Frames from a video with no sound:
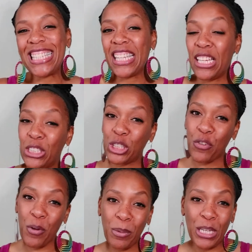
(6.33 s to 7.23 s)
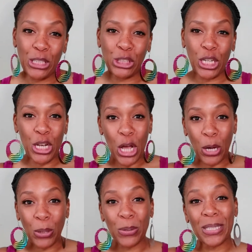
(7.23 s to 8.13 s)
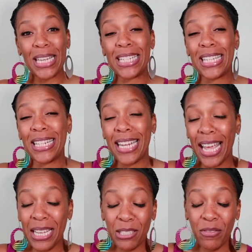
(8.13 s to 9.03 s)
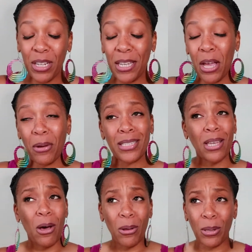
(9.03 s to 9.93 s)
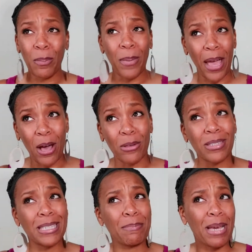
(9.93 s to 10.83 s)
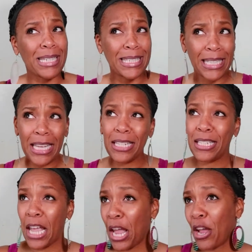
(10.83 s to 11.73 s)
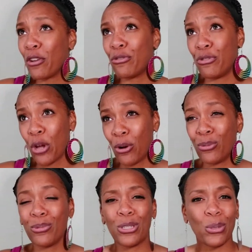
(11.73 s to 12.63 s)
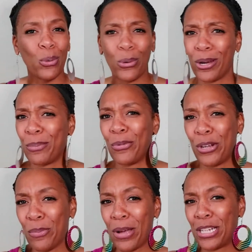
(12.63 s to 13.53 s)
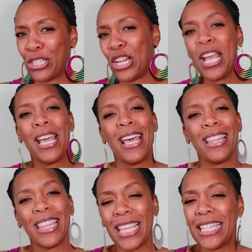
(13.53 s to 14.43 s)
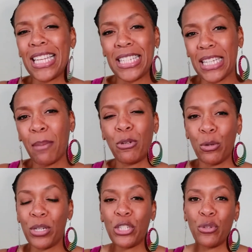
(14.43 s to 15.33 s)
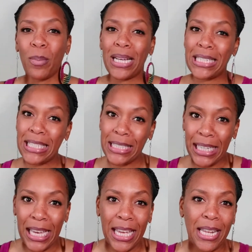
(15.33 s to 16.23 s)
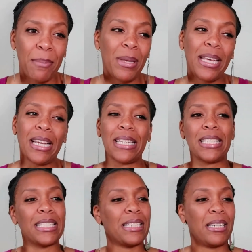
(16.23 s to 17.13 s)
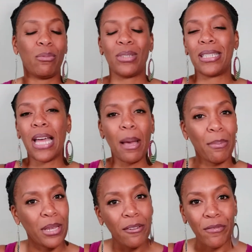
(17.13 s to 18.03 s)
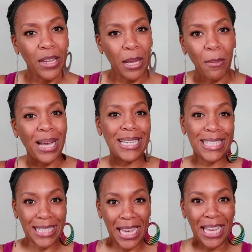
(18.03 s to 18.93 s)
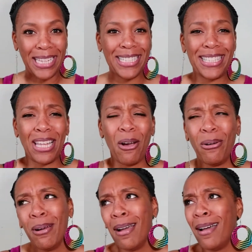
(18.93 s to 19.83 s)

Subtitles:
Keisha from Keisha Knows, and today's video is all about my skincare don'ts, or pretty much the things I stopped doing to my skin because it was not benefiting my skin. So